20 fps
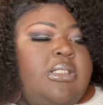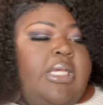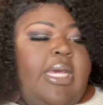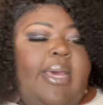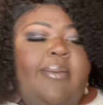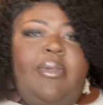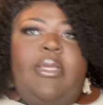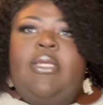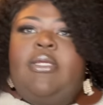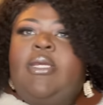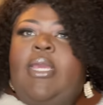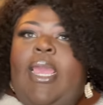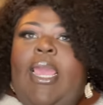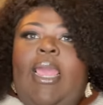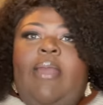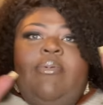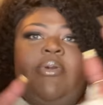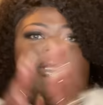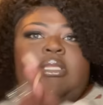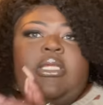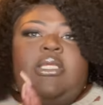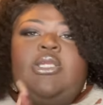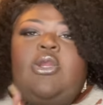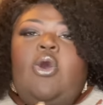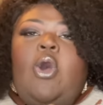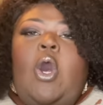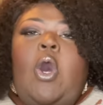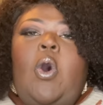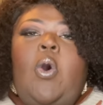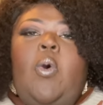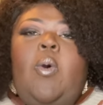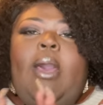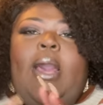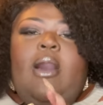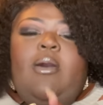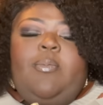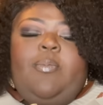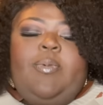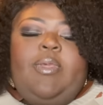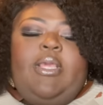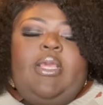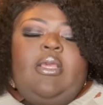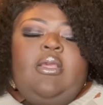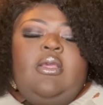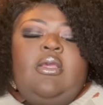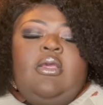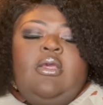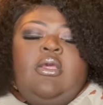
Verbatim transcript: I mean, everything, your whole outfit.